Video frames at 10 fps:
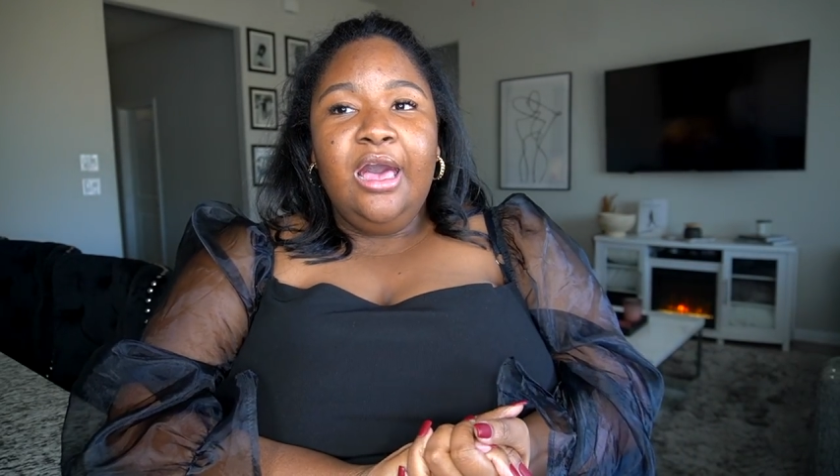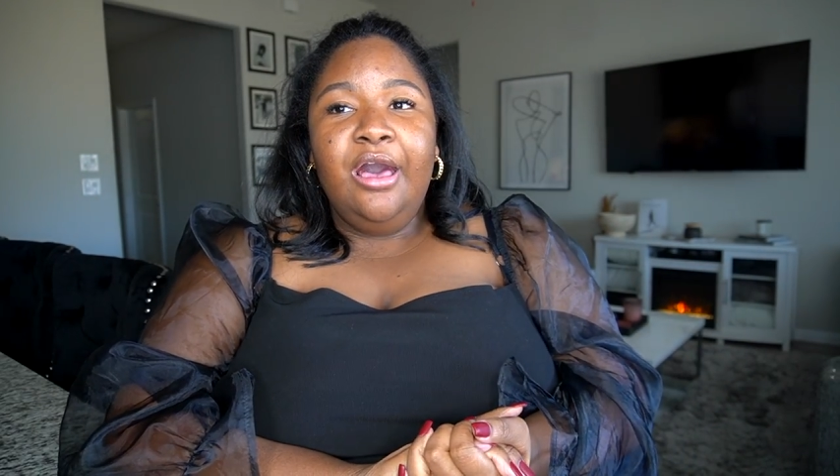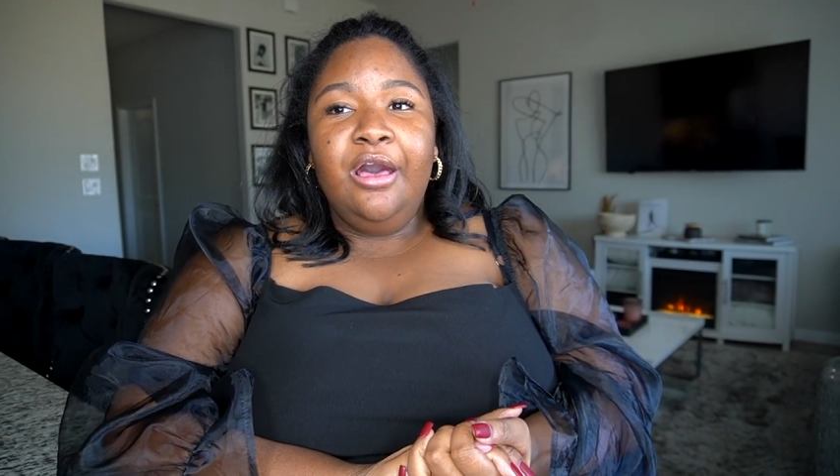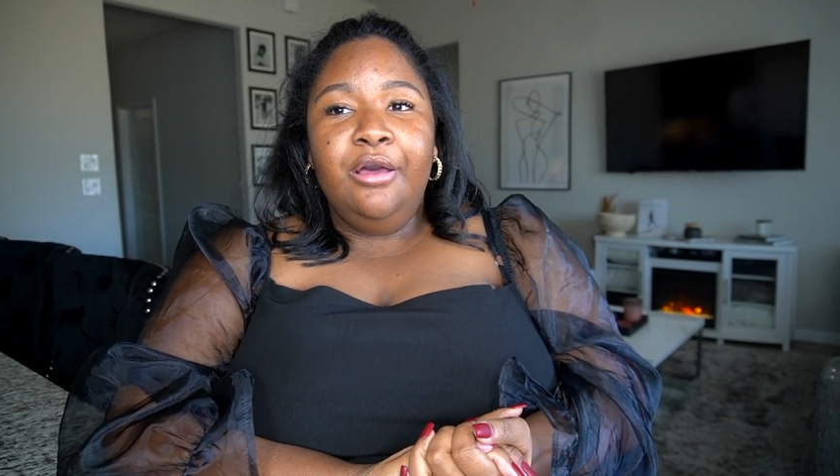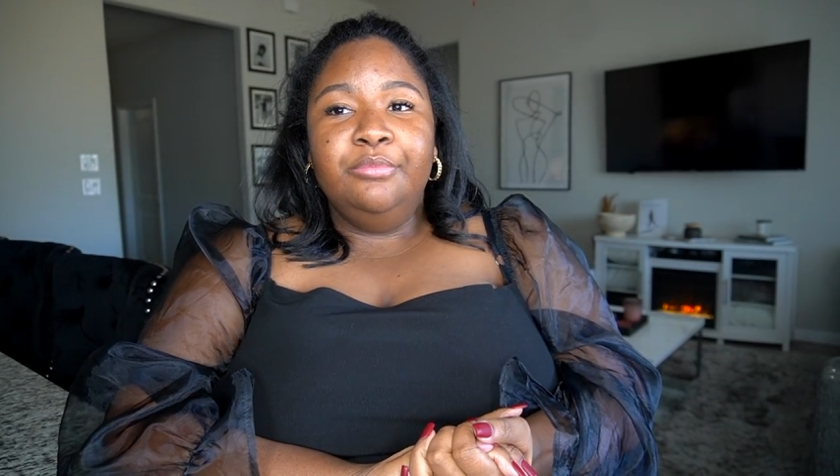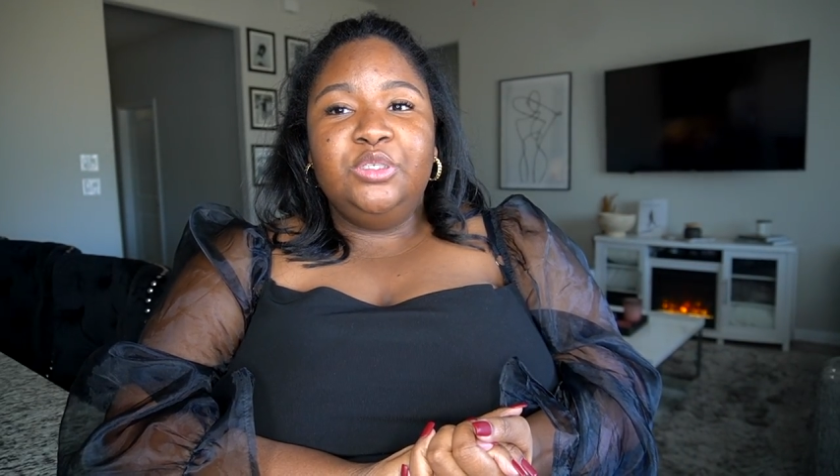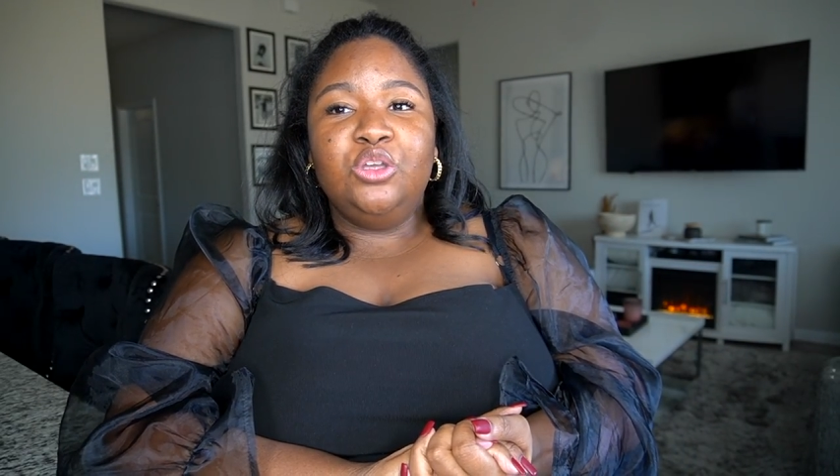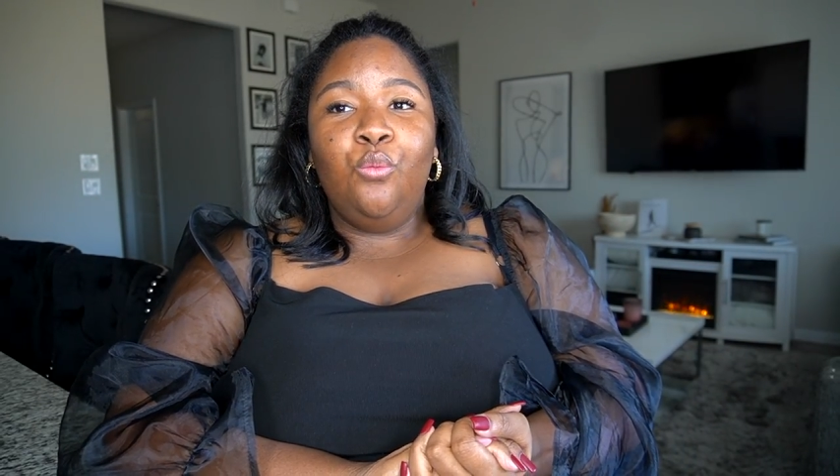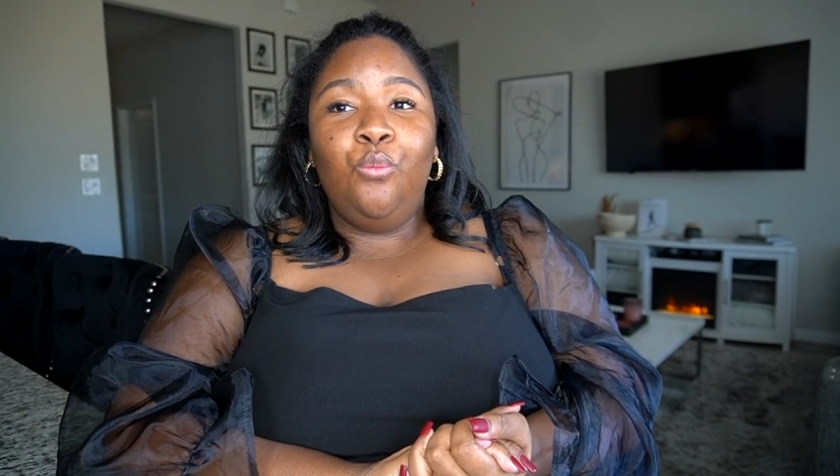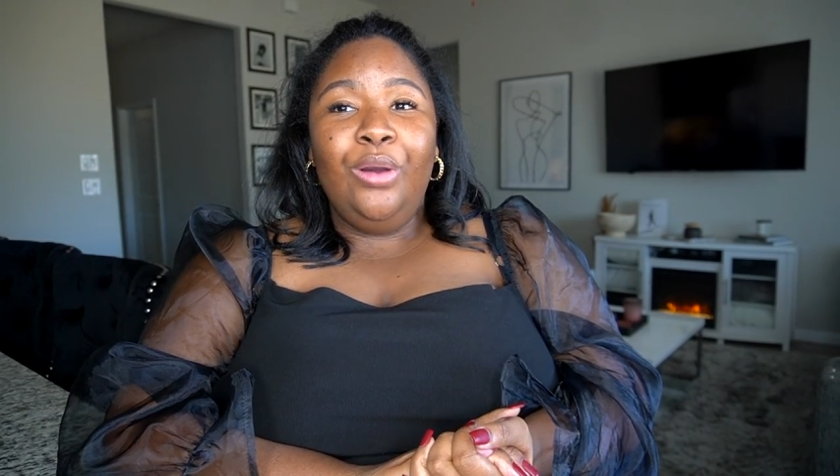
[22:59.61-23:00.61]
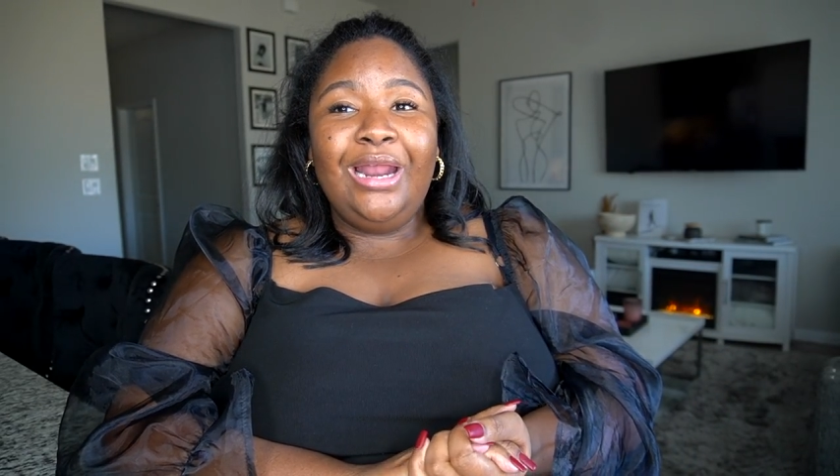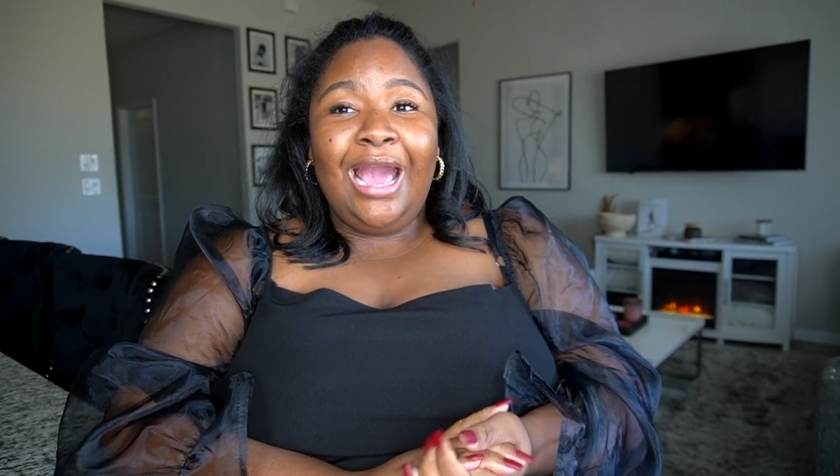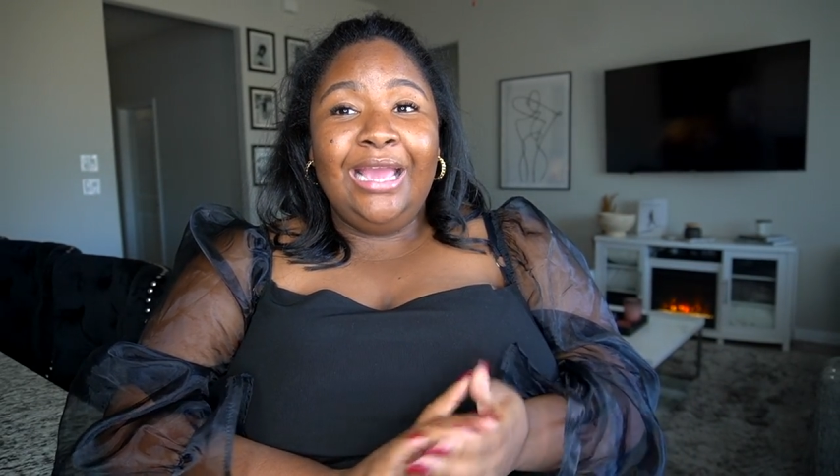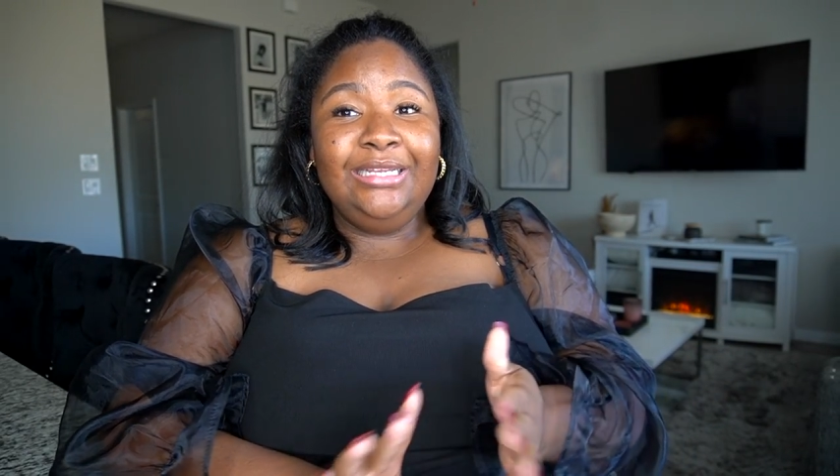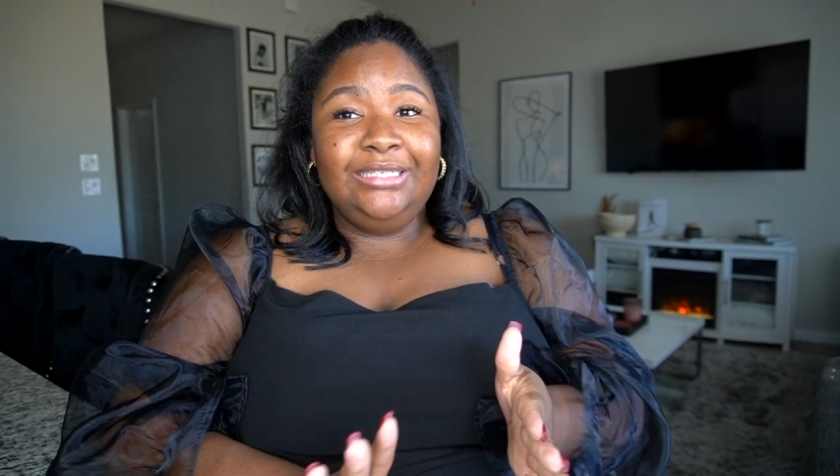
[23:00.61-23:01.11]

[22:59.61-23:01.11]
So what I